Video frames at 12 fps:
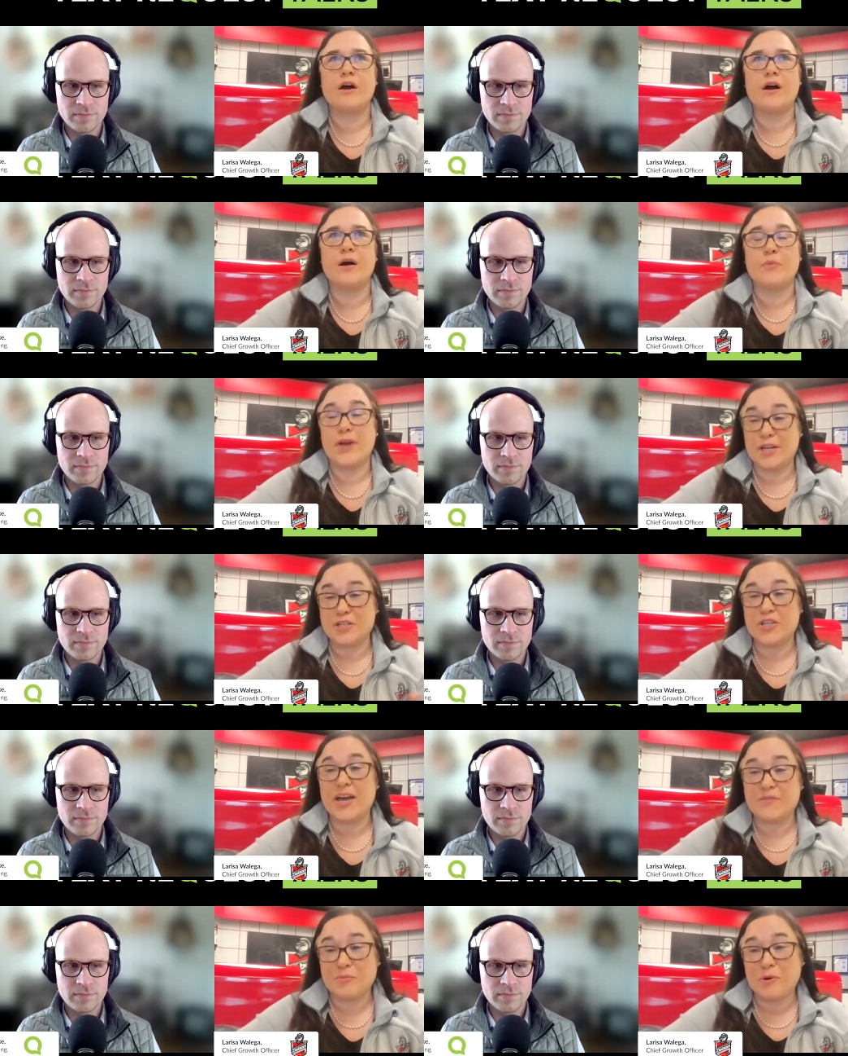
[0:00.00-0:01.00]
Speaker 1: um, we
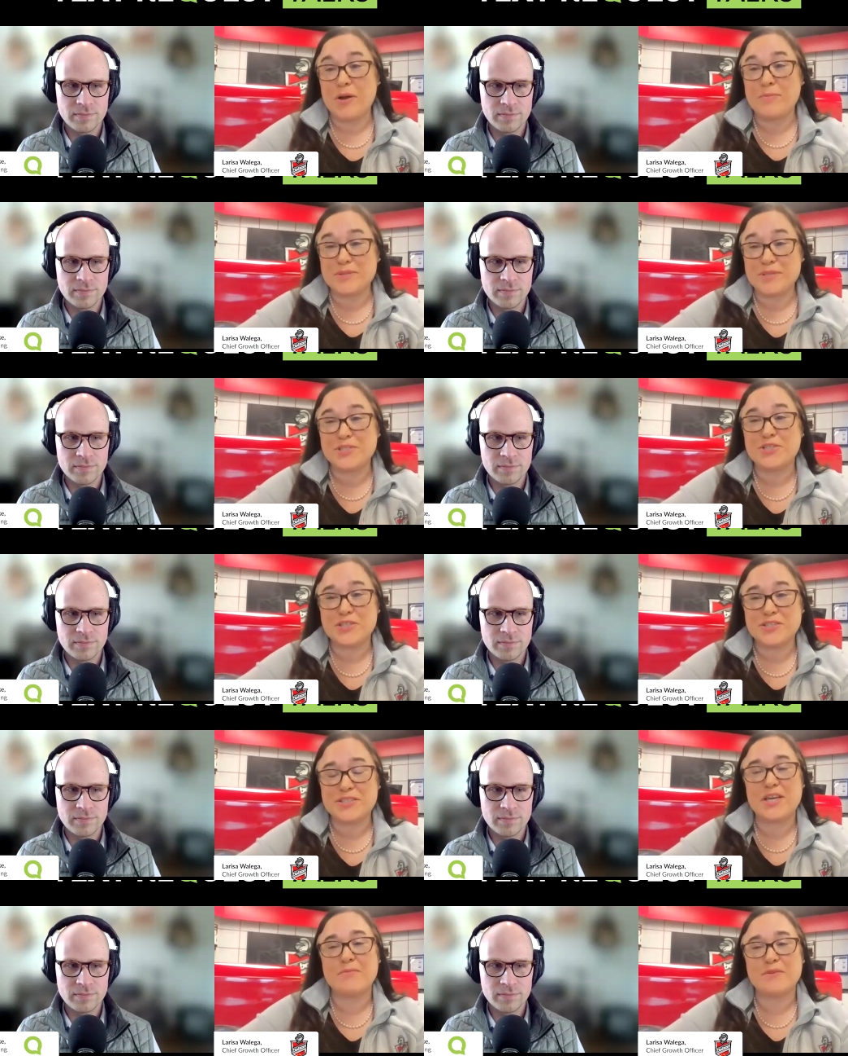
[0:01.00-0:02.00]
actually have a brand positioning
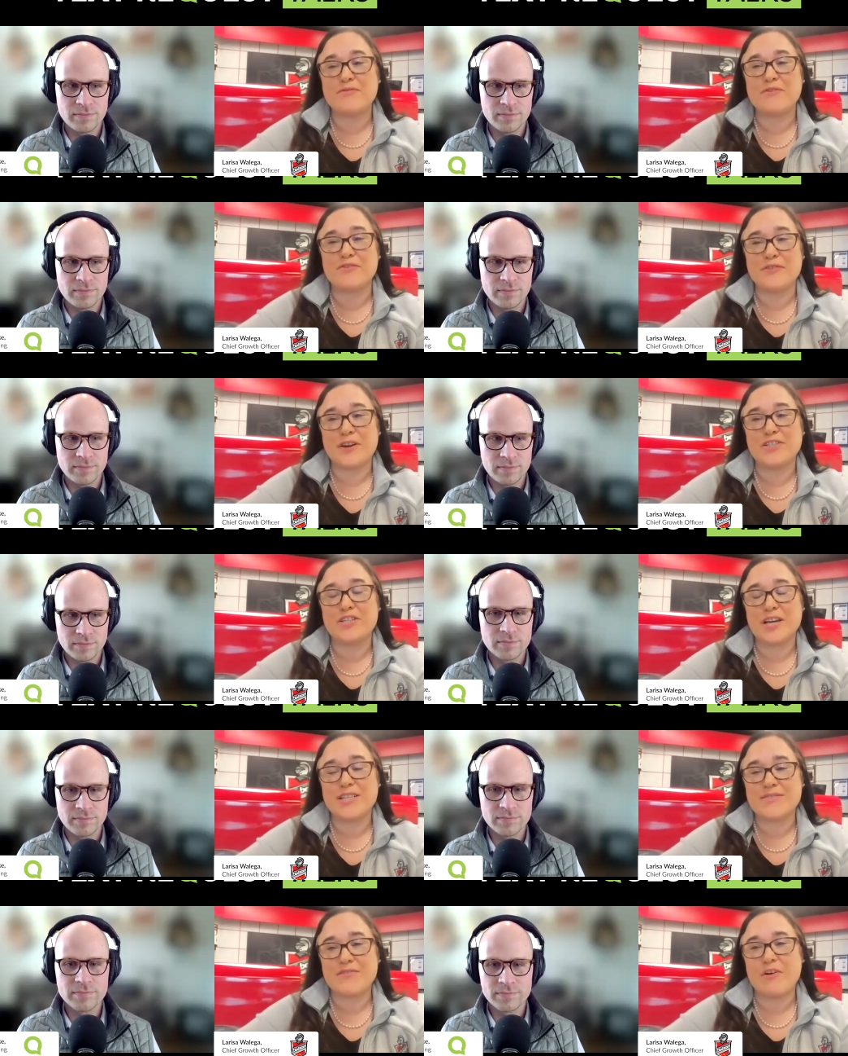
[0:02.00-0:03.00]
statement for
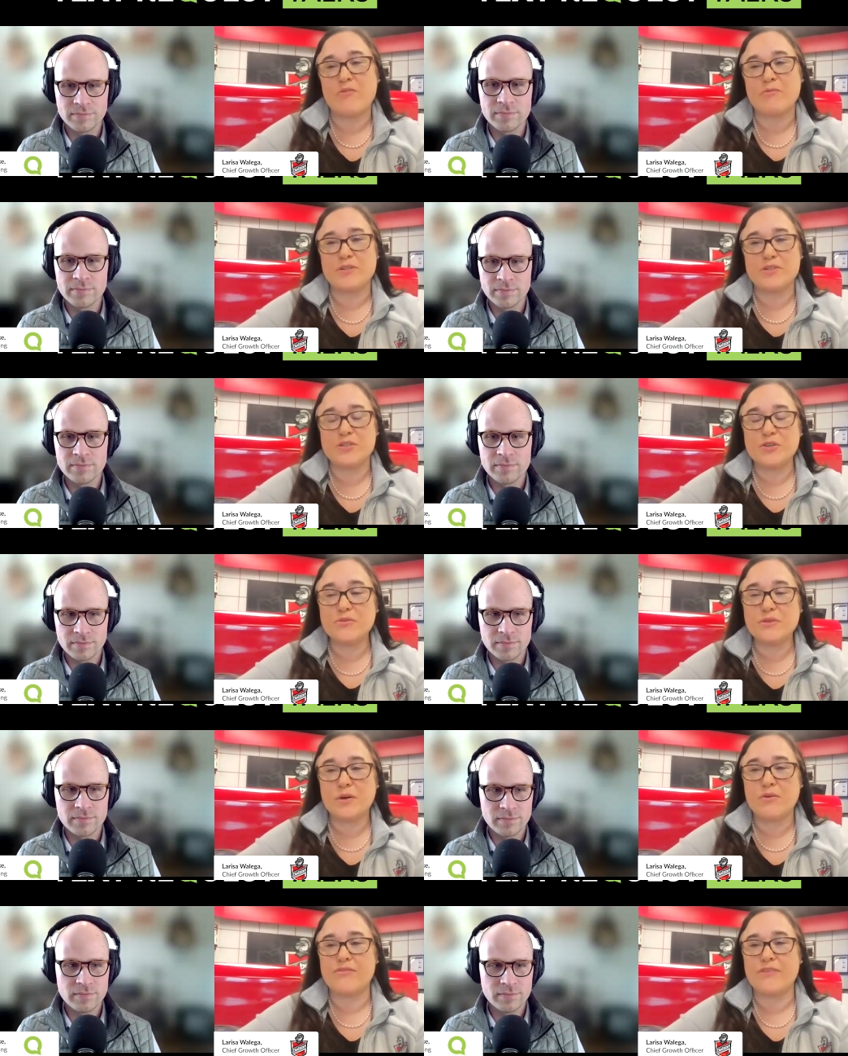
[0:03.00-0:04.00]
franchise development too
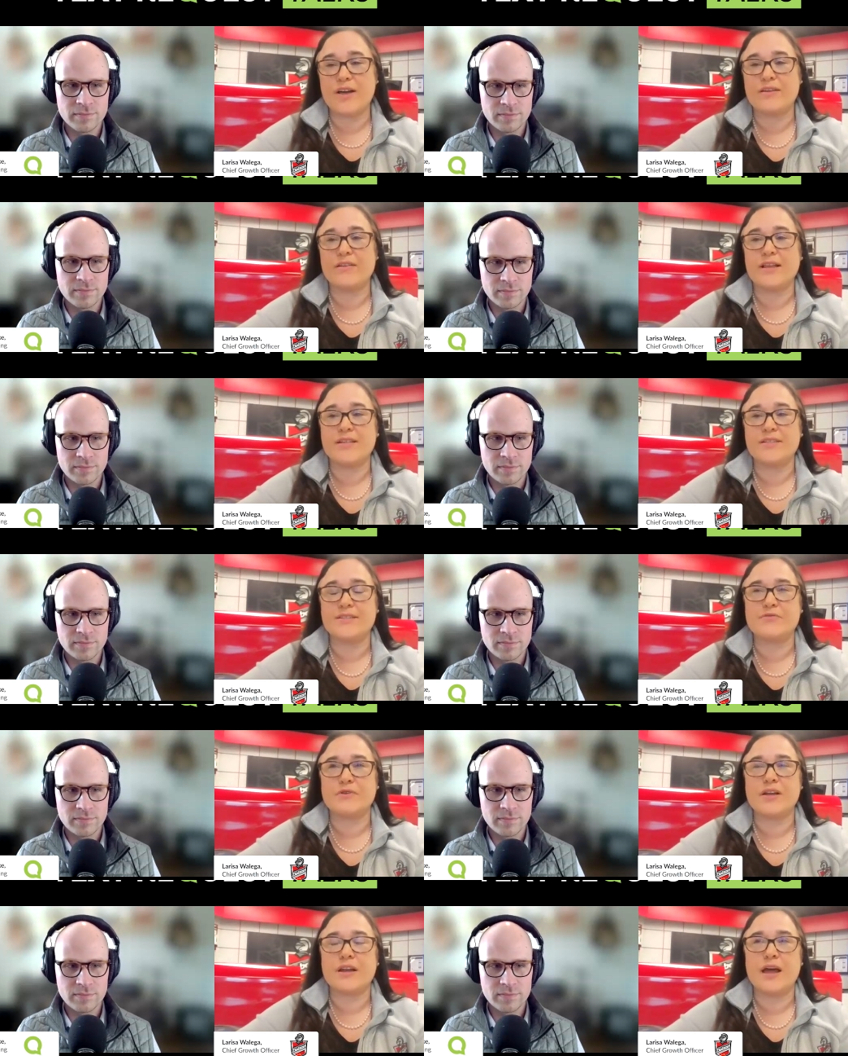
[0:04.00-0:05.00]
that we're
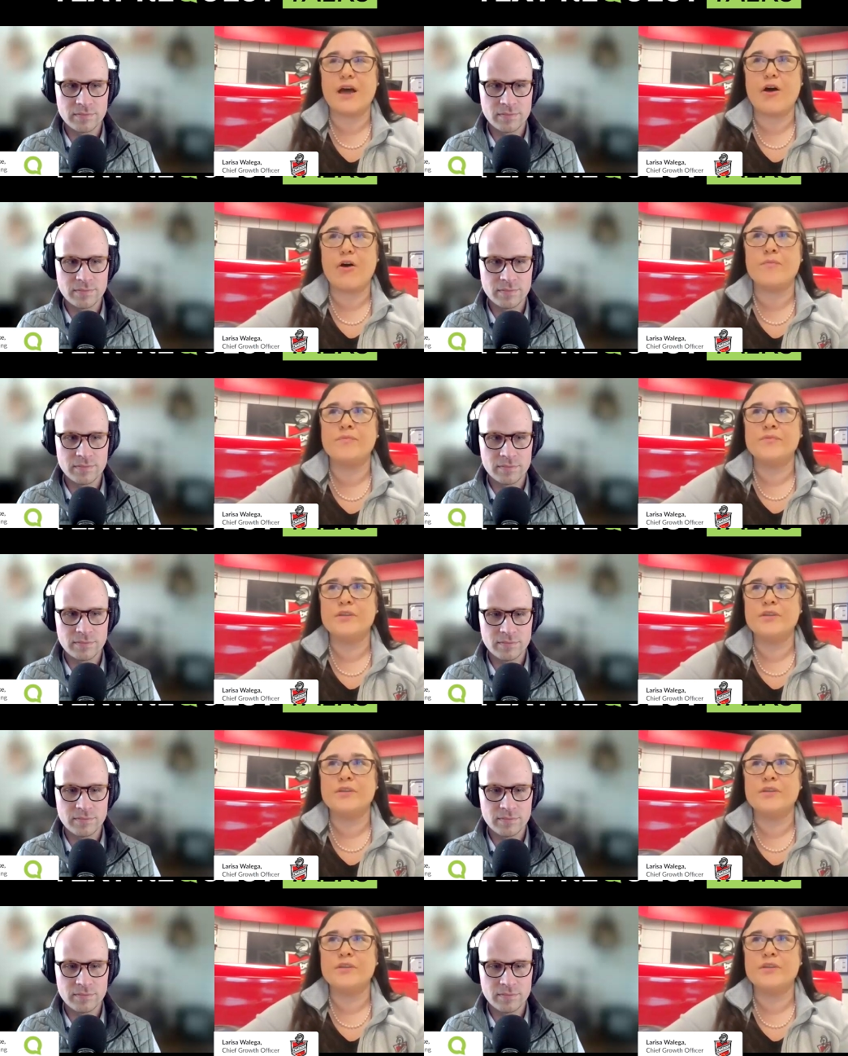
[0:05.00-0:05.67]
finalizing right now.